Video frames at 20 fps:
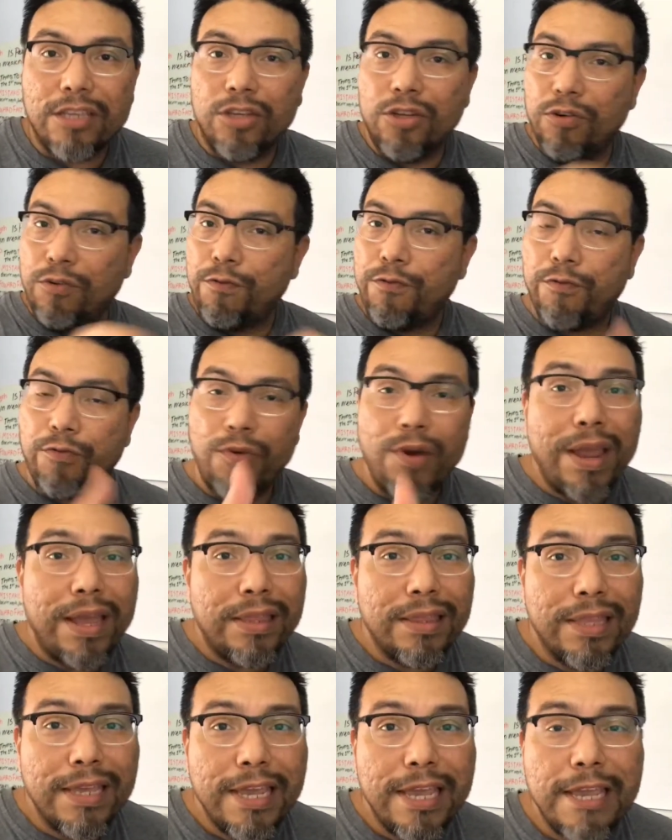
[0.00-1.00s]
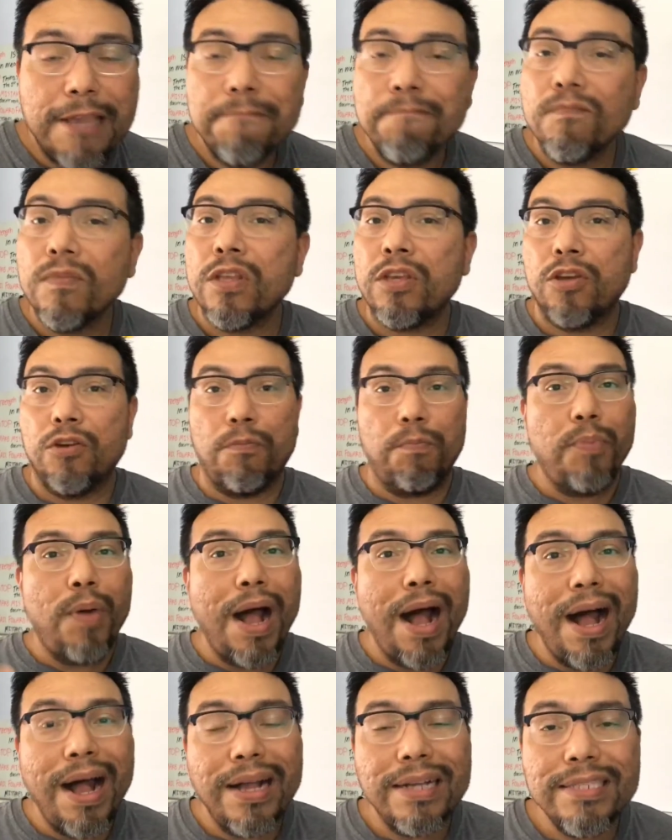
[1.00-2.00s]
You're friendly, you're
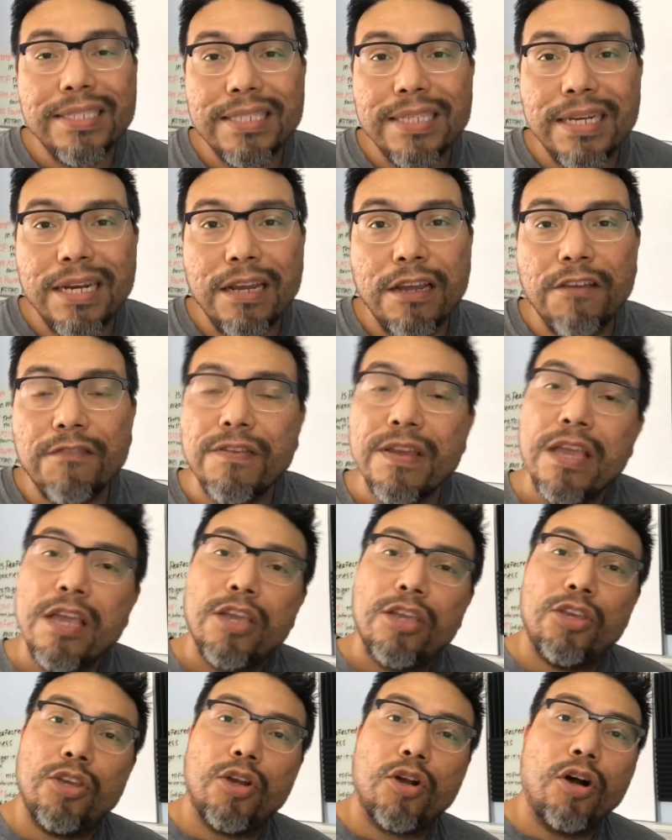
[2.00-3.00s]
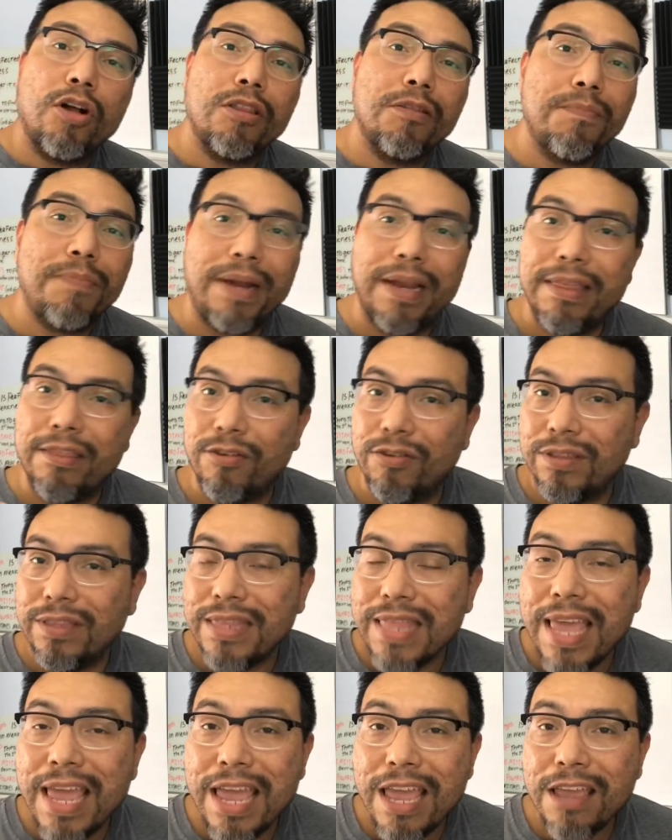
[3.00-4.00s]
positive, you call them by their
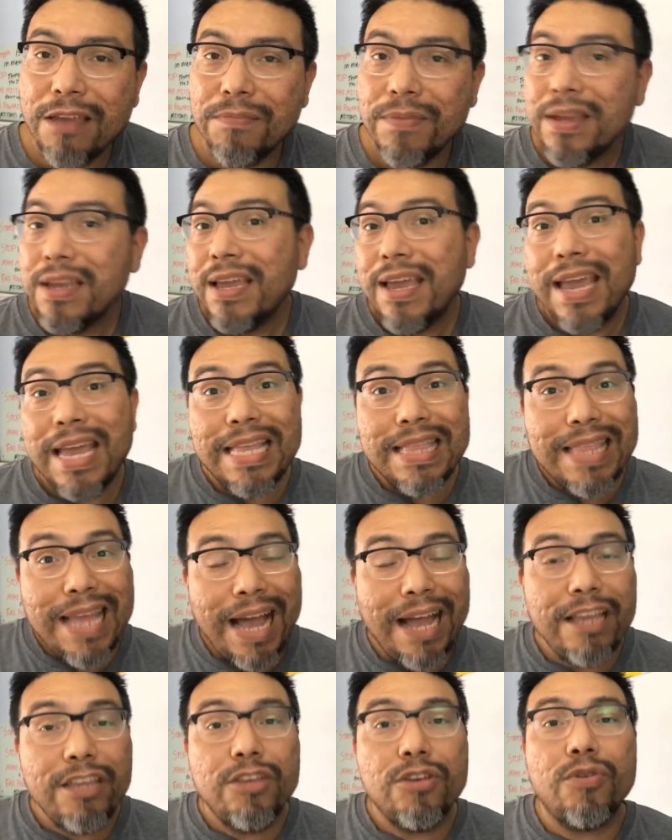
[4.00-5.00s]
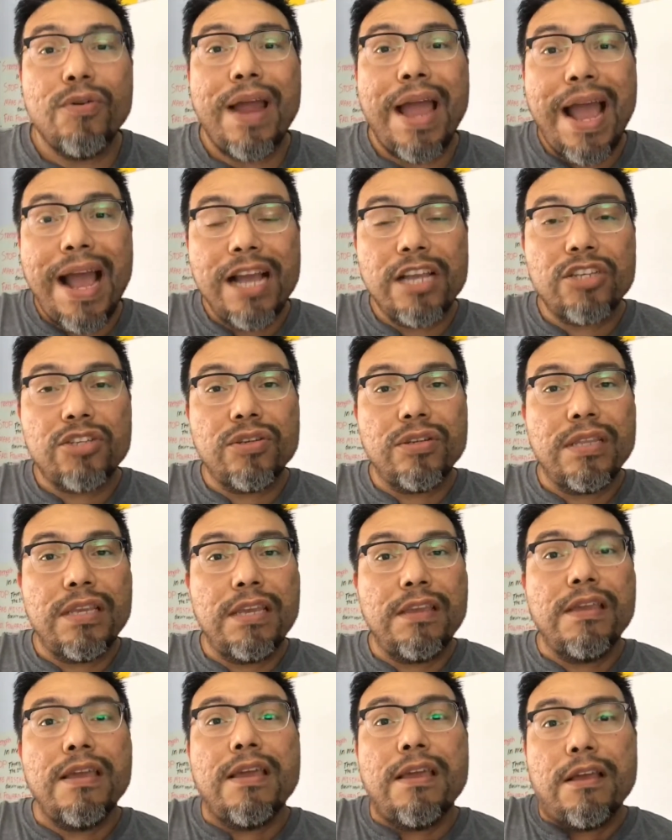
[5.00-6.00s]
name, and now you're
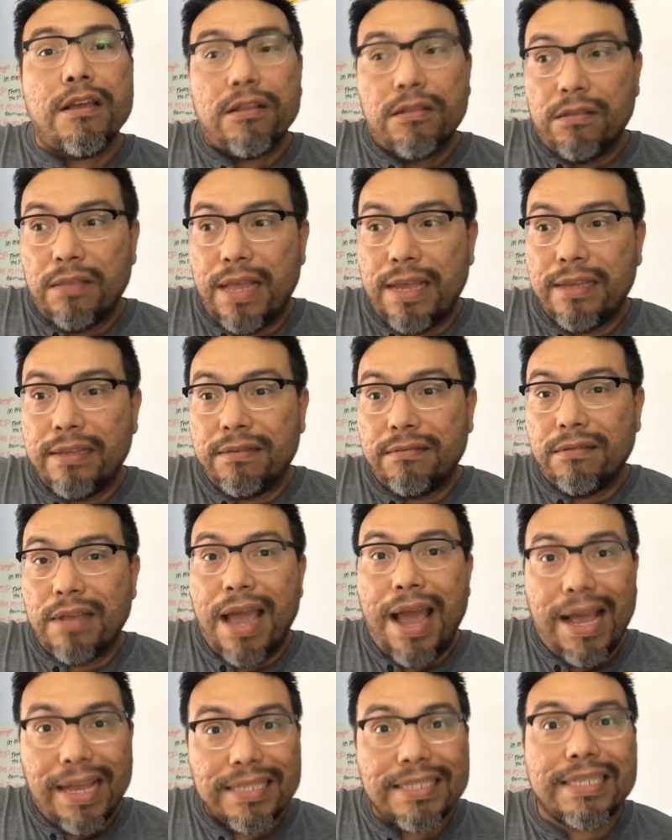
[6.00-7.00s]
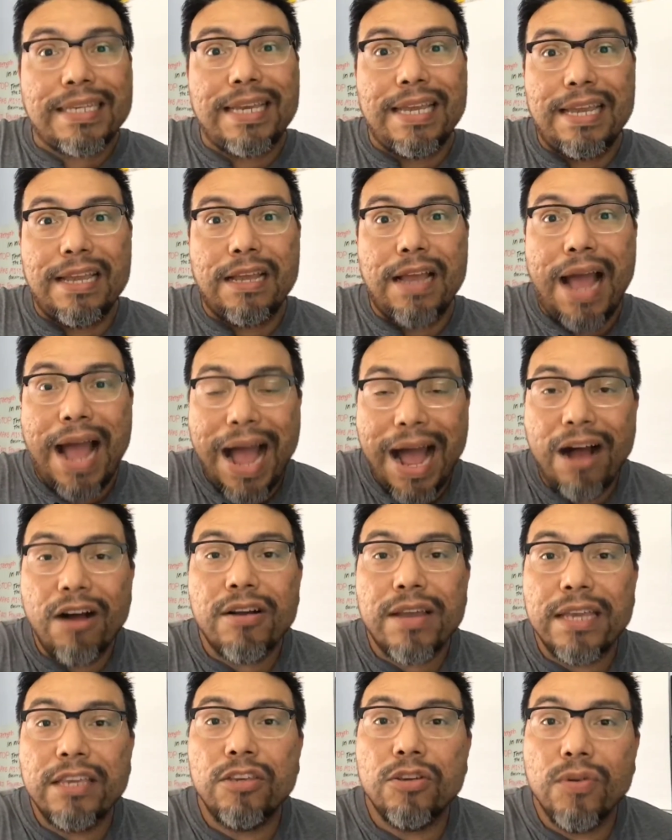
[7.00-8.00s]
actually like asking how
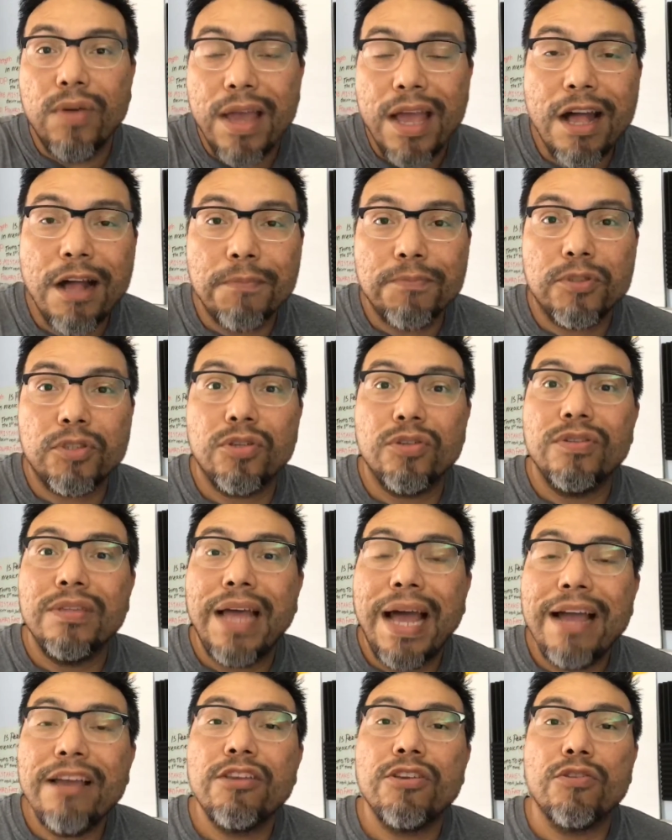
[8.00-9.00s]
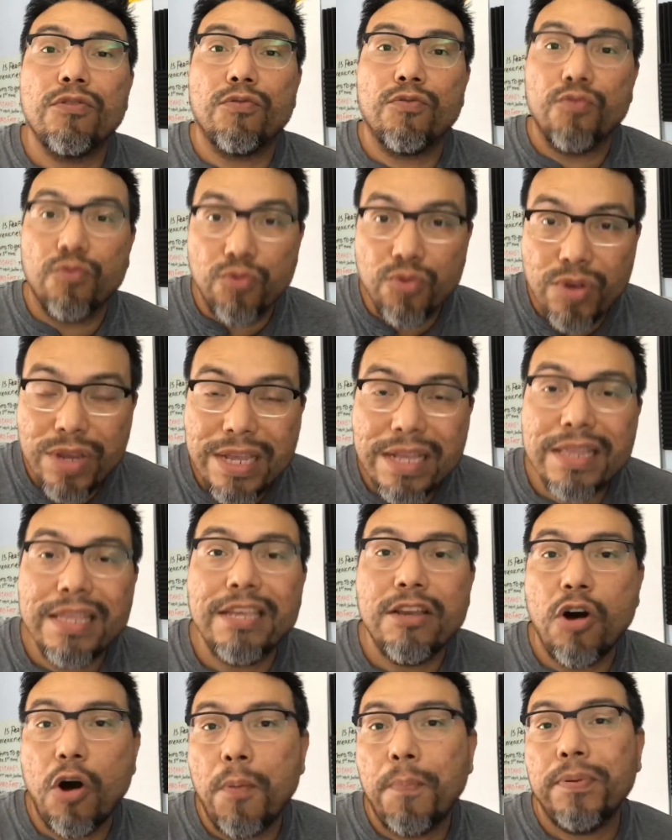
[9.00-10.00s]
can you help so now you're
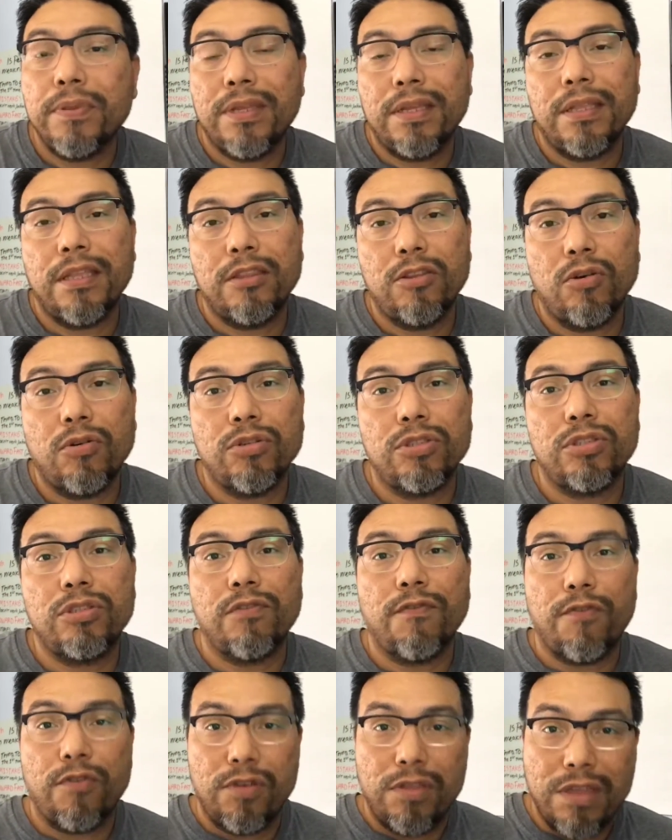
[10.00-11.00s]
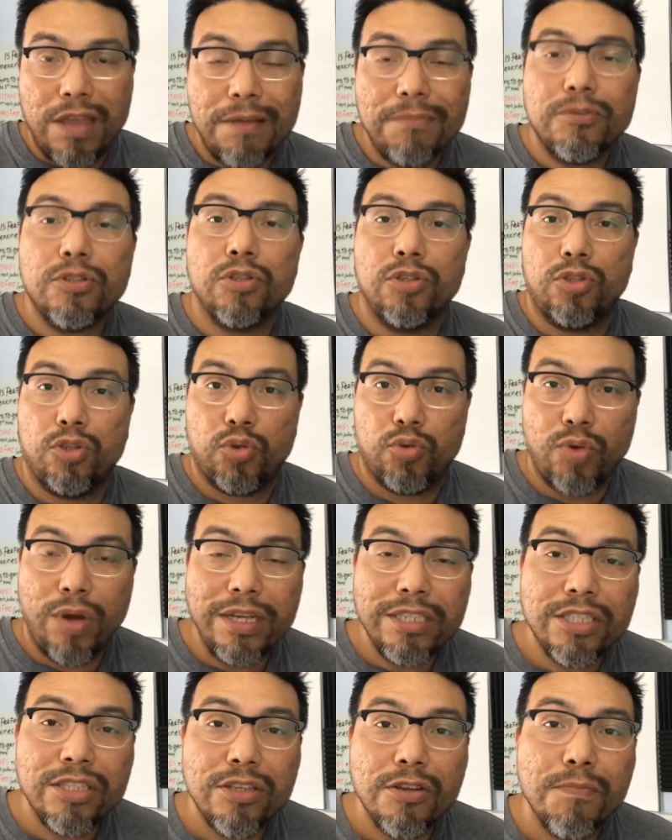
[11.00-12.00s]
really opening the doors for them to
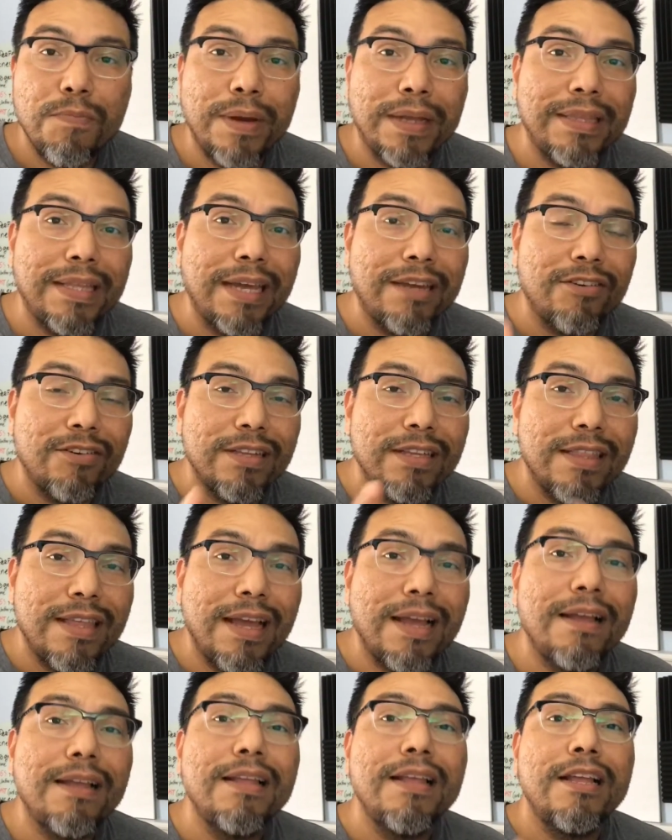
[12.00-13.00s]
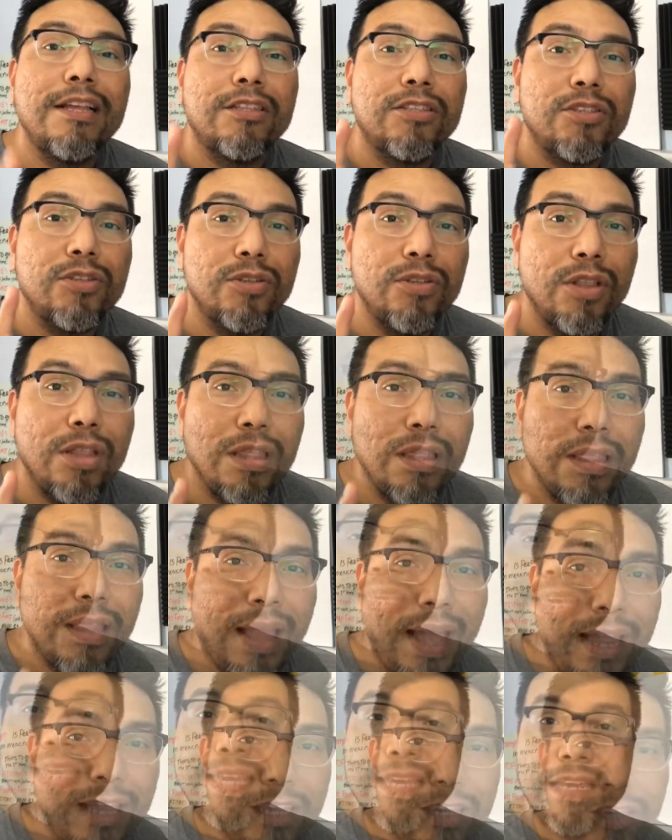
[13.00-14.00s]
trust you but not only that to in
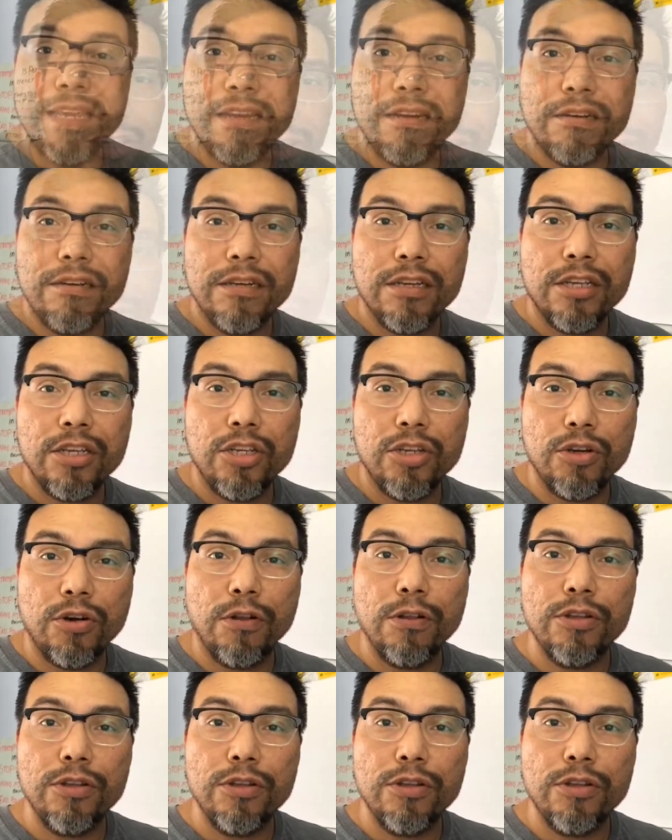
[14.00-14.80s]
like here you.